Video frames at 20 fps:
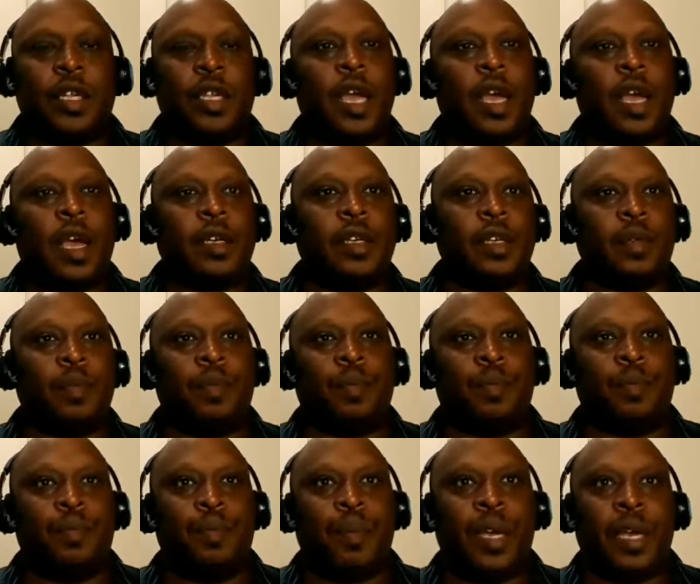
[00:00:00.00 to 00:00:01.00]
Yeah,
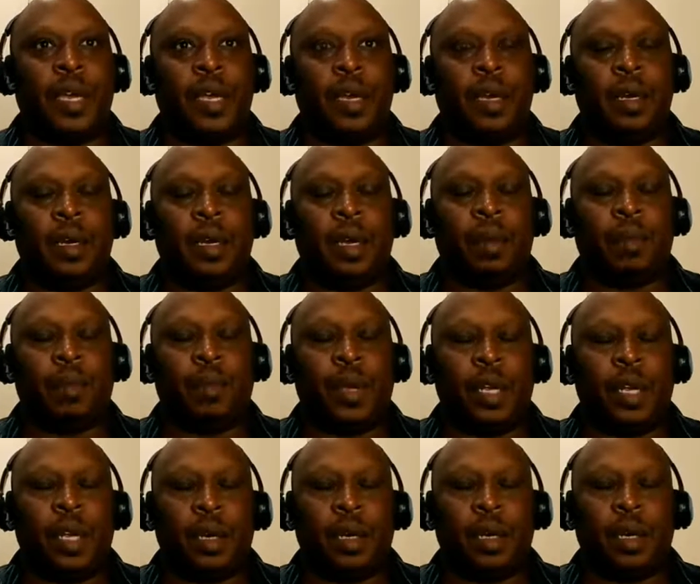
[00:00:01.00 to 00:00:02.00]
not
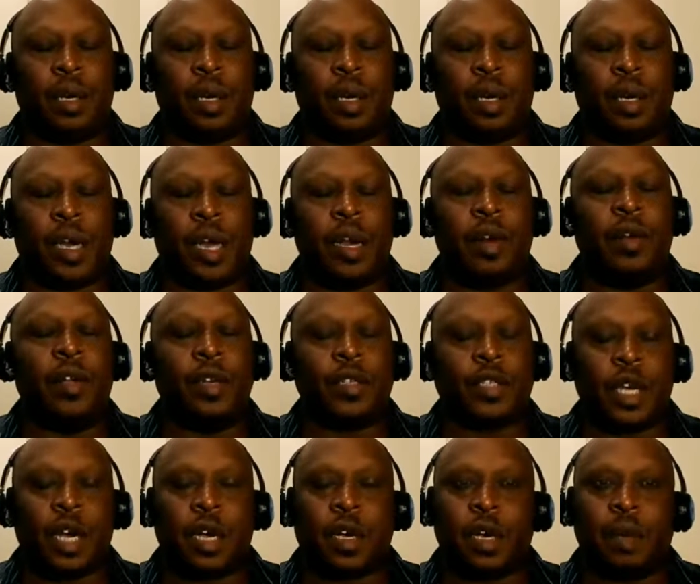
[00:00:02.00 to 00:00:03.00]
Ben. I know you're
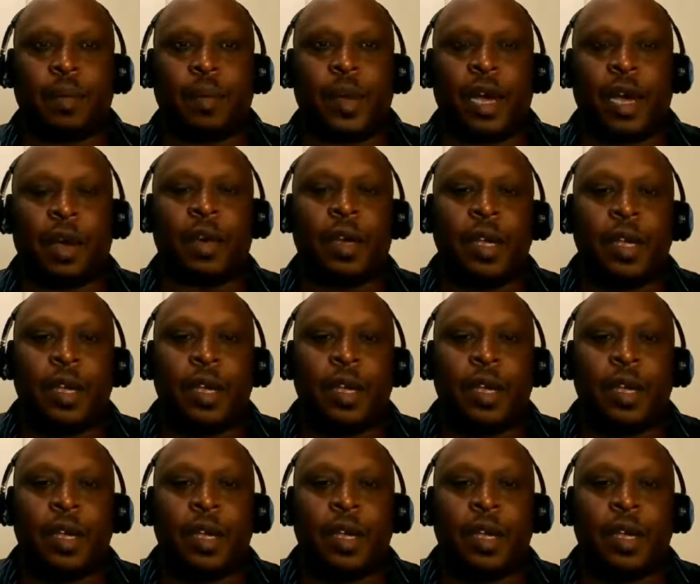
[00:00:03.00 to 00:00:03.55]
talking about.